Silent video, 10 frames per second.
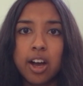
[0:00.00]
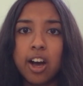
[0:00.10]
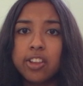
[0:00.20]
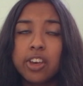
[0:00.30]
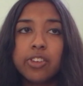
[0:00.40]

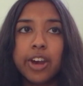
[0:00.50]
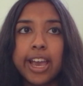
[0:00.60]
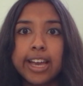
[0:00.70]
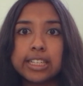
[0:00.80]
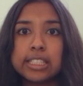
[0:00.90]
On the other
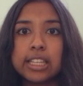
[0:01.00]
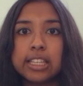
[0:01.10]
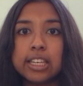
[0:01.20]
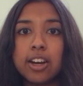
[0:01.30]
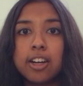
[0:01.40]
hand,
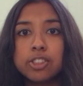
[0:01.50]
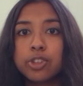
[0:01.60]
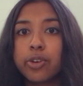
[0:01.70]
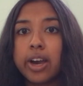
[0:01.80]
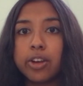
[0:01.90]
The
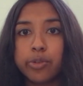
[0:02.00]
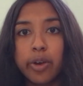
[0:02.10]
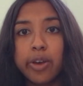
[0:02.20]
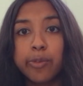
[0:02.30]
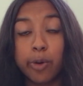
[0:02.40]
Underground
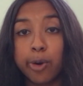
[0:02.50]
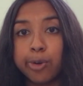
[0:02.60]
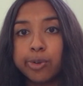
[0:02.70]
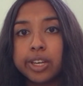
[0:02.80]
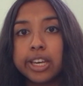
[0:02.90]

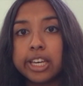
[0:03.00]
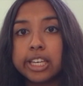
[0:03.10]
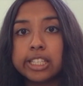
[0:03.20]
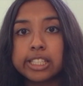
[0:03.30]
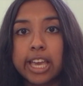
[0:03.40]
Railroad
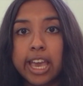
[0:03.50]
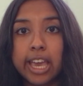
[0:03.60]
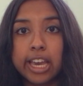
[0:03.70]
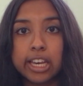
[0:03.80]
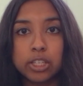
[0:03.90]
is
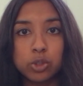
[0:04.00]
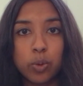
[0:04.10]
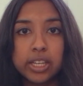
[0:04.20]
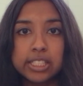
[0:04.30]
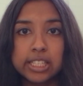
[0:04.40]
a
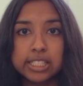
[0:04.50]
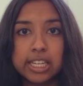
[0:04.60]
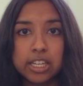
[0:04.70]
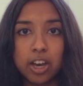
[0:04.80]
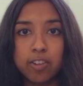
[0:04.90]

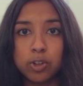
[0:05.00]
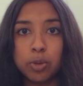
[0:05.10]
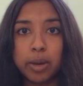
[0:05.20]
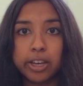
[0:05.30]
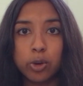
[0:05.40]
2016
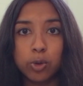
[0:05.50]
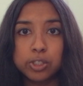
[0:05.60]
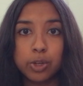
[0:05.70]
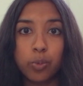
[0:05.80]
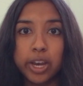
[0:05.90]
novel by
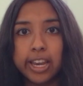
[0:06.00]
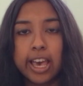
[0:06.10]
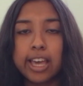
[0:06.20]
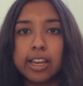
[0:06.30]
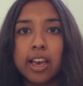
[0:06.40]
Colson
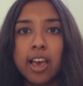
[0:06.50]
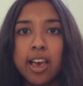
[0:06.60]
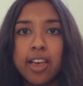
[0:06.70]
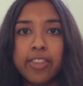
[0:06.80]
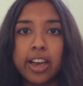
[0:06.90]
Whitehead
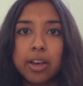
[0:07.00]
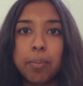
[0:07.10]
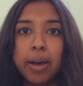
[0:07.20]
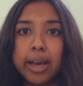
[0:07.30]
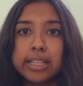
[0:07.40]
that
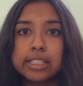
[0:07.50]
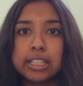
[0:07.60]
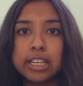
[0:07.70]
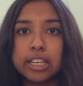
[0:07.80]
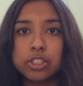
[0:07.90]
combines
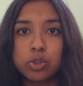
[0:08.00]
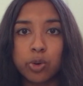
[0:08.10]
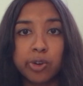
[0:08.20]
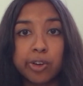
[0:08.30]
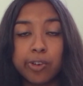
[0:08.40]
the
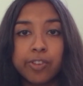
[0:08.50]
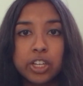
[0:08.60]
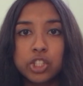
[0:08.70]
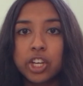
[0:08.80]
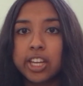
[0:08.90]
historical
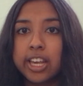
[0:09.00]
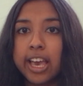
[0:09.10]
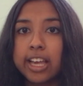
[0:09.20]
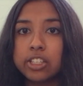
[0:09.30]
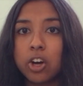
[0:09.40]
fiction
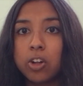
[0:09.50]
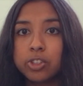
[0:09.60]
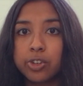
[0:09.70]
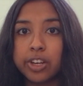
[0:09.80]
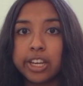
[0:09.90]
and
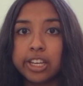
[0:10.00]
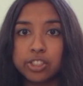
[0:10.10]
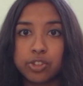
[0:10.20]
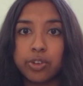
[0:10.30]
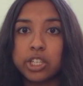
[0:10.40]
alternate
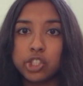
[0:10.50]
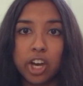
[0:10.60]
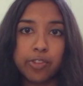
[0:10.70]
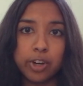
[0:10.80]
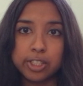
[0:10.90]
history
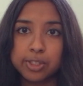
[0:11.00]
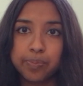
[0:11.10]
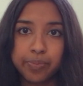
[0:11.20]
genres.